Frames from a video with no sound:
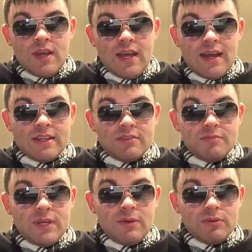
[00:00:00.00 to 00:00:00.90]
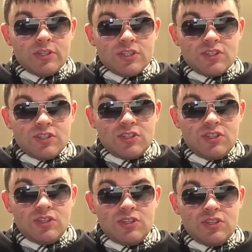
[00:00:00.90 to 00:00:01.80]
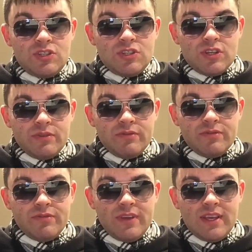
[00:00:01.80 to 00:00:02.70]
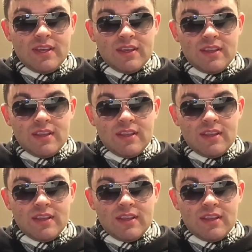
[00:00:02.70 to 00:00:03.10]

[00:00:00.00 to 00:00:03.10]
and people just don't think